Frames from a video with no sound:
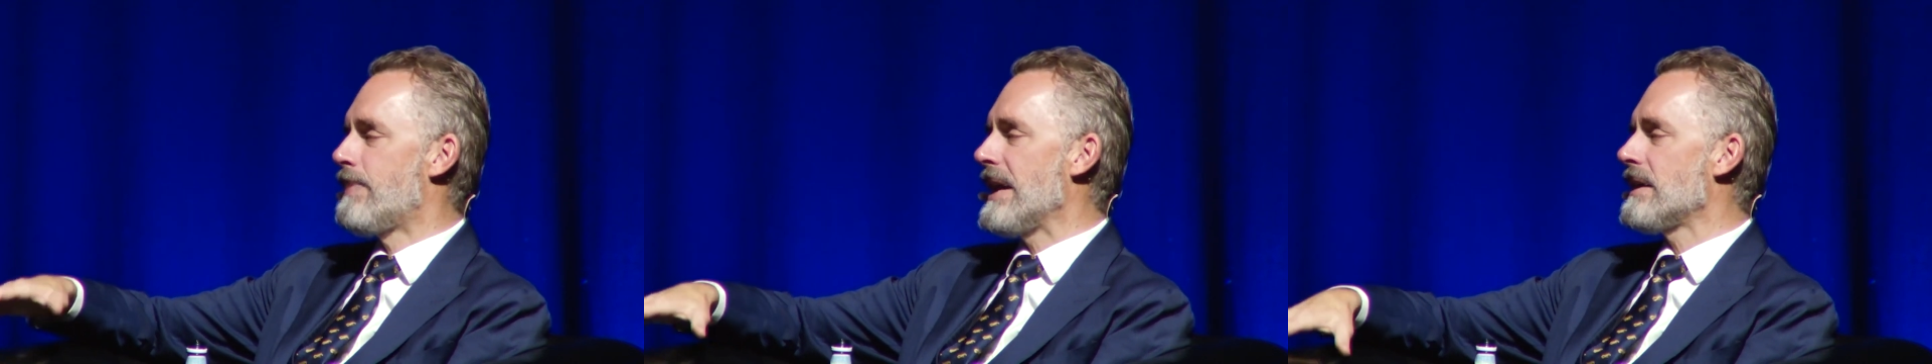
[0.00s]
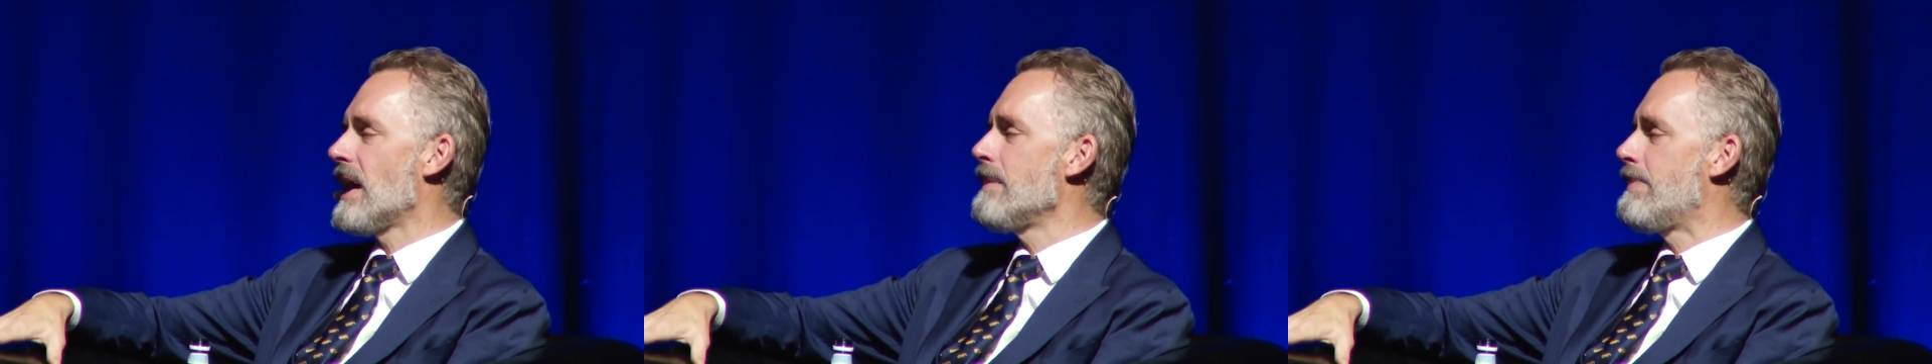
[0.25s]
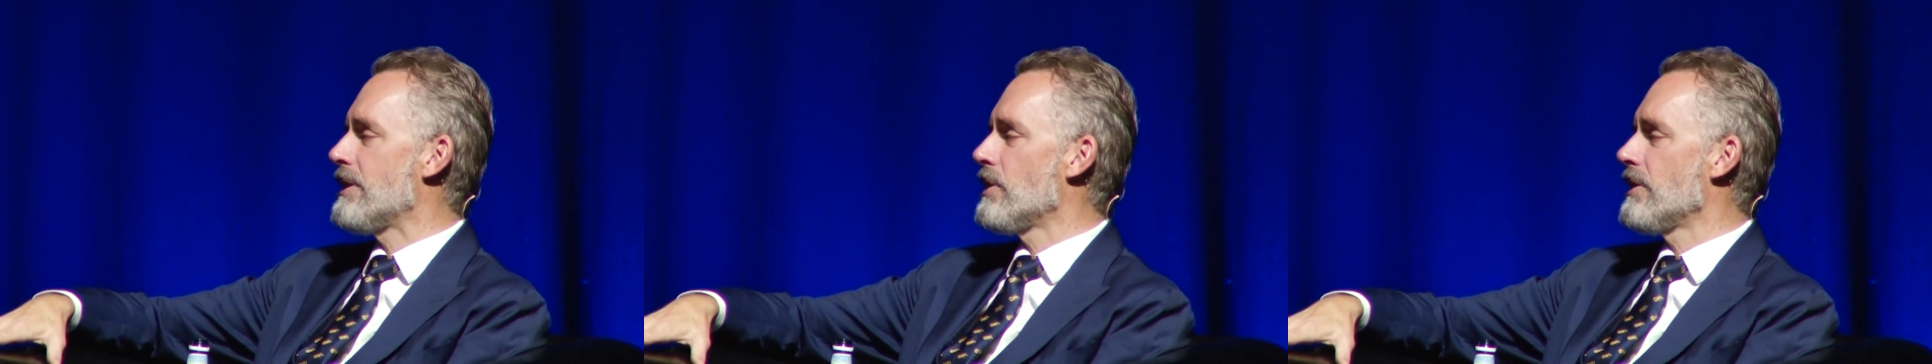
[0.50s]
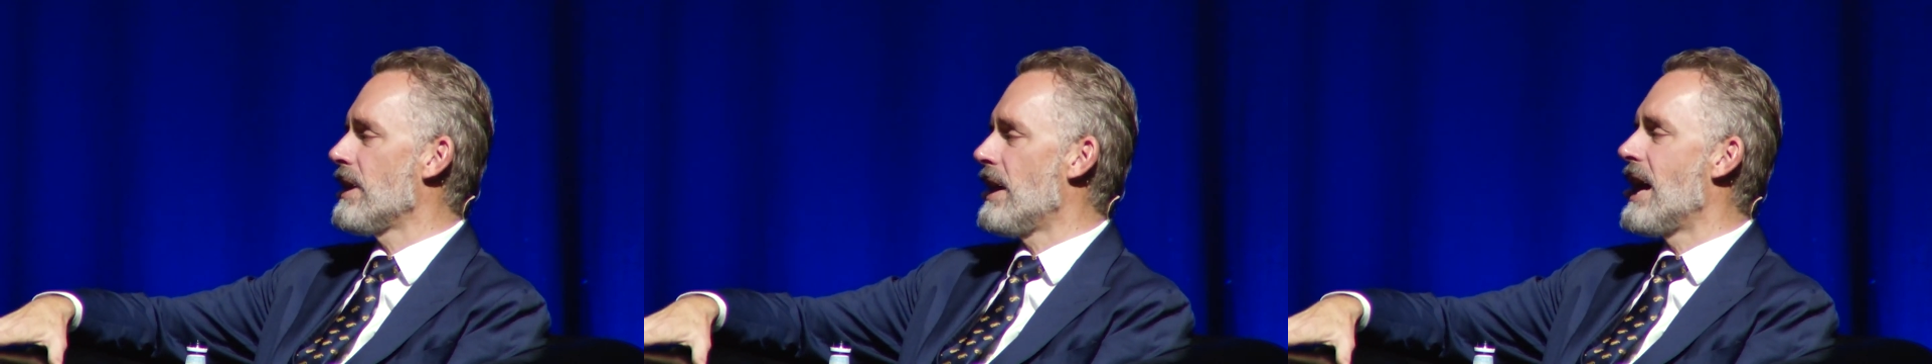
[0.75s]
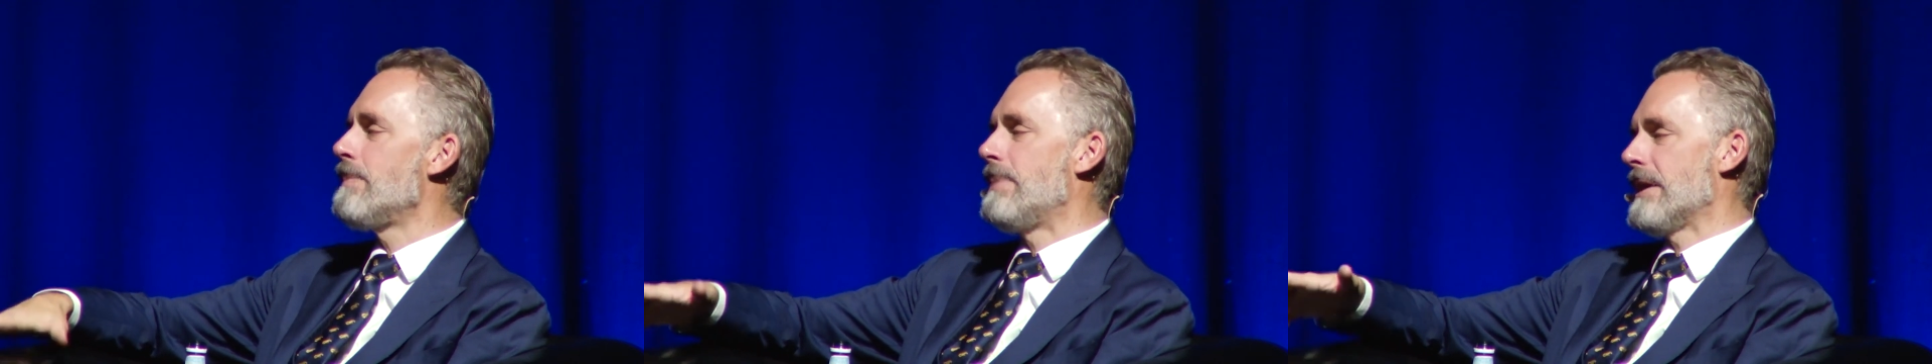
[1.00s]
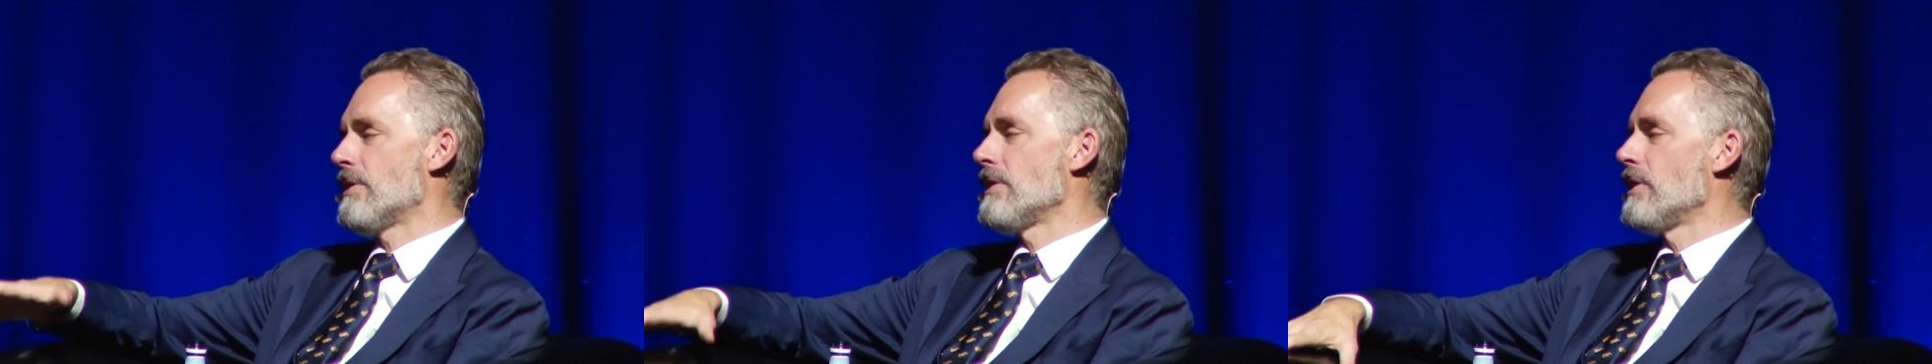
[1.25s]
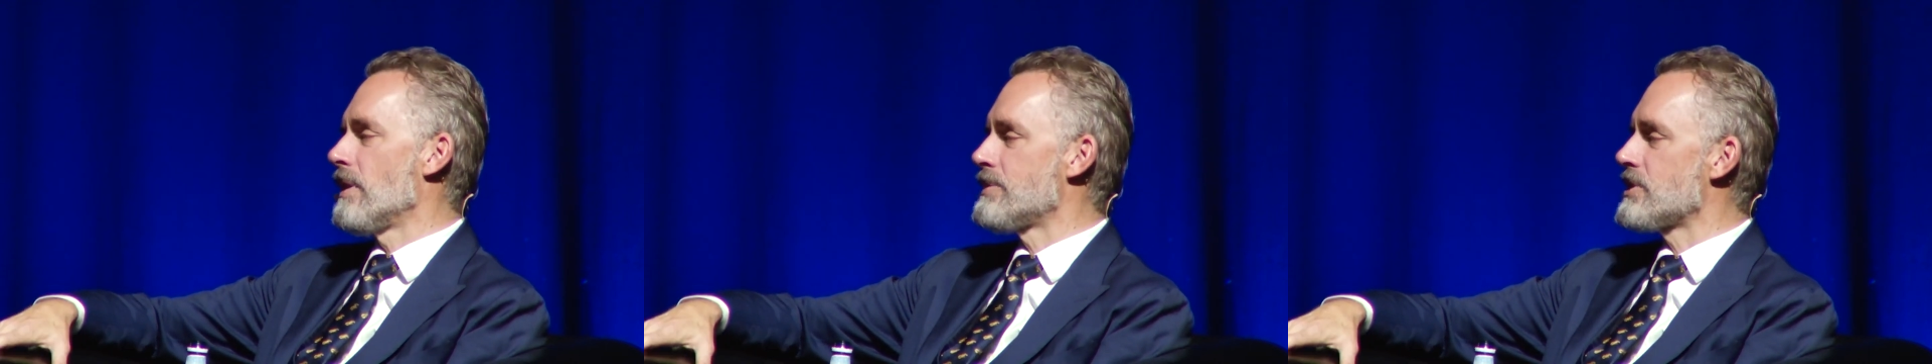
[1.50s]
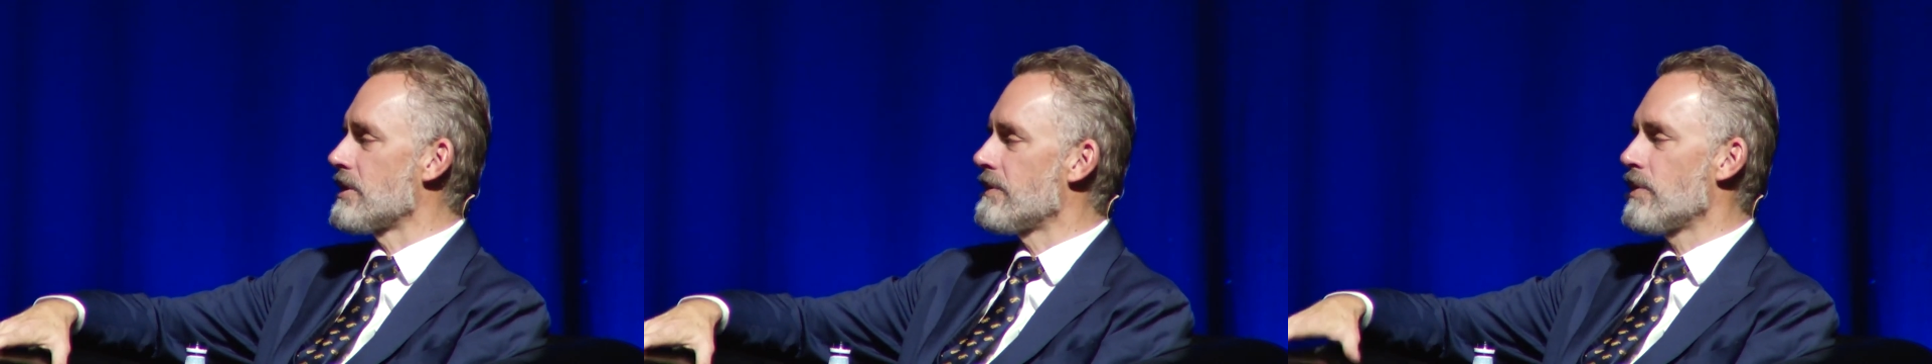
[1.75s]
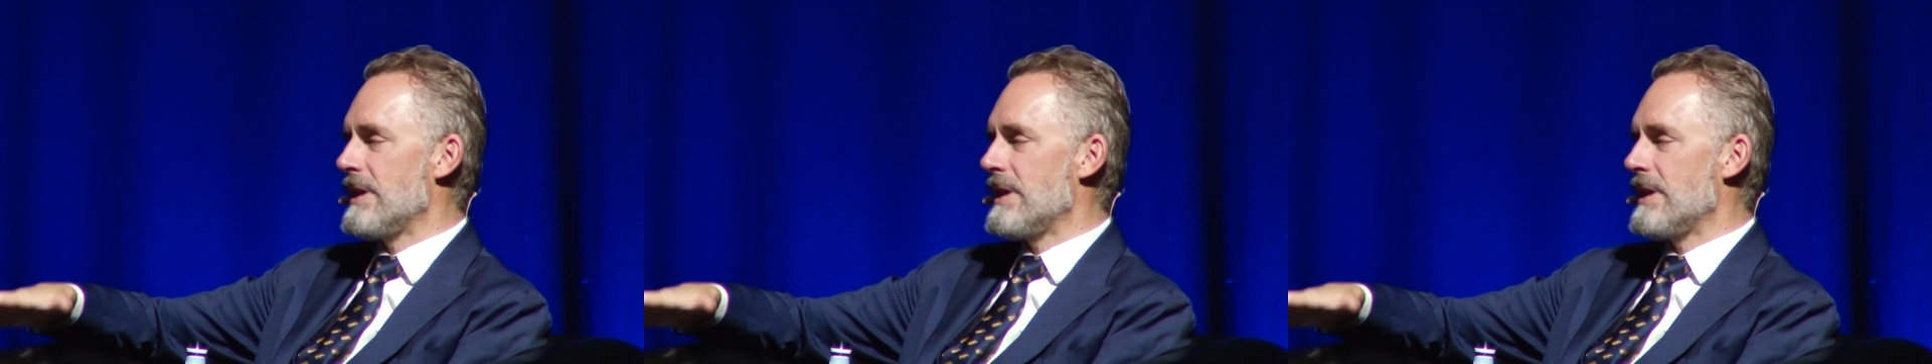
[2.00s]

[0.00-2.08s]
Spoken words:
bet on the lobster.